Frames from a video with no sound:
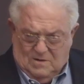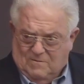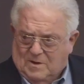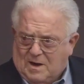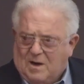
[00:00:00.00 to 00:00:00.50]

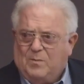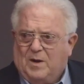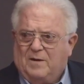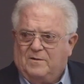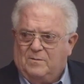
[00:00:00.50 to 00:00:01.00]
rely
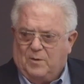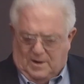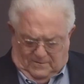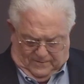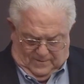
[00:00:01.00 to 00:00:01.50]
upon to
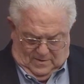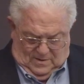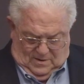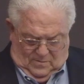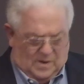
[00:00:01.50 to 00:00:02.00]
brief
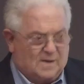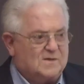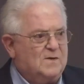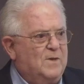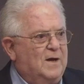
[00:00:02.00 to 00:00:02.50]

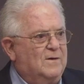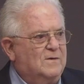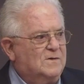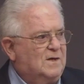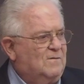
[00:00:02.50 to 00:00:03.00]

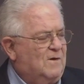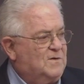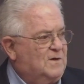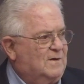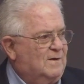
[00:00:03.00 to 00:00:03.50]
policymakers in
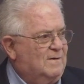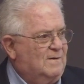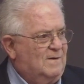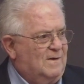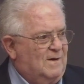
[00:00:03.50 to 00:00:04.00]
Washington,
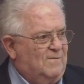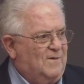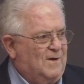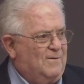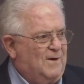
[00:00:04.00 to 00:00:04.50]
if
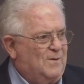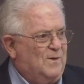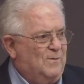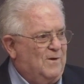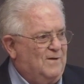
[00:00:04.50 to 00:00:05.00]
they agree to
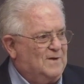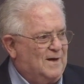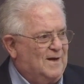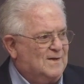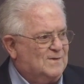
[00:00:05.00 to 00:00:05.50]
be briefed,
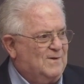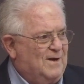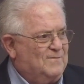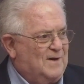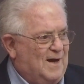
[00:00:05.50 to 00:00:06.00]
I guess we
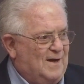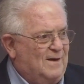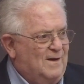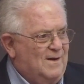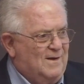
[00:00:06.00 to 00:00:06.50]
have to add
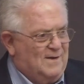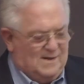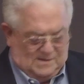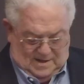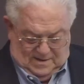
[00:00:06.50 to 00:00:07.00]

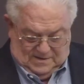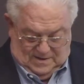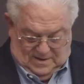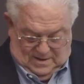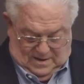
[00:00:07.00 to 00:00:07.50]
these days.
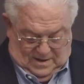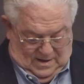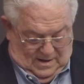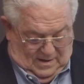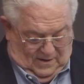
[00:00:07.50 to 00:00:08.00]

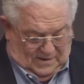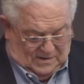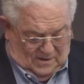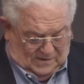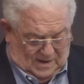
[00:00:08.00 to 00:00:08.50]
There
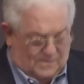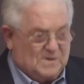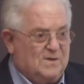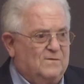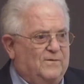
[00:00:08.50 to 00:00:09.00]
is no
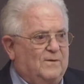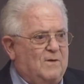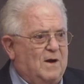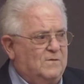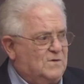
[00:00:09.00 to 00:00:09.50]
substitute for
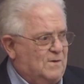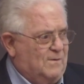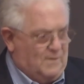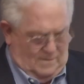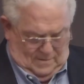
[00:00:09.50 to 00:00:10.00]
ground
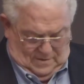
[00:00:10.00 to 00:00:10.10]
truth,